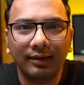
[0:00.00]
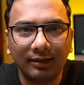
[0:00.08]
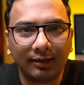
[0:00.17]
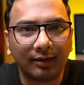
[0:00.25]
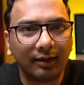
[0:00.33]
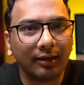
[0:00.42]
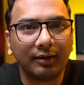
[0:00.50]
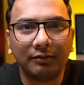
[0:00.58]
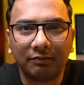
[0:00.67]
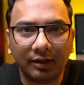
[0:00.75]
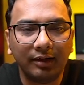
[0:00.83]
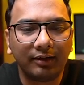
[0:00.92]
Here under the
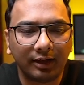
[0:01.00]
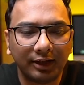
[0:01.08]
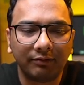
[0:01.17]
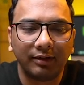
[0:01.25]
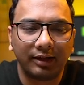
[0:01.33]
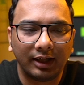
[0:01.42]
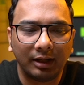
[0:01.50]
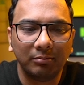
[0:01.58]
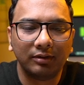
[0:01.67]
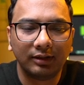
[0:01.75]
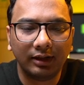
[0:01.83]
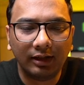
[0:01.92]
fund transfer
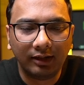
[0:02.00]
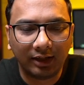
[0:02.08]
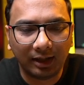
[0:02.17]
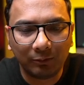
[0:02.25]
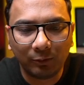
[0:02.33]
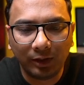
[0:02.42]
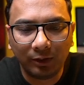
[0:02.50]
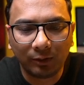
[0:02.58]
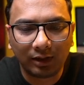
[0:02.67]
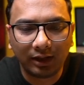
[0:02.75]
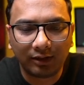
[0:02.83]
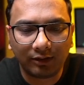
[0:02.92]
tab, I'm going to
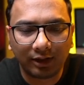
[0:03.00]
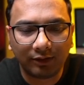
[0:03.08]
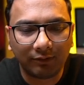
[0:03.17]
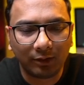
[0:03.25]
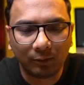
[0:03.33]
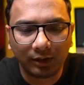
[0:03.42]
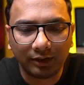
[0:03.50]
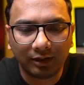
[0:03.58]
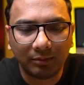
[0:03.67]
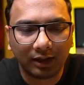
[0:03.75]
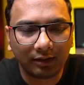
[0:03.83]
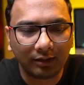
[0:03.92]
click transfer to other
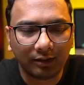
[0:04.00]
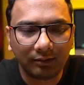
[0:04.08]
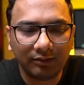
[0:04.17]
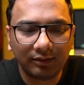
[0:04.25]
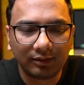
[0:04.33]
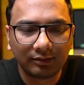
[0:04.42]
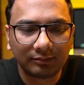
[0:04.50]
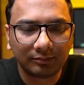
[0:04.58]
bank accounts,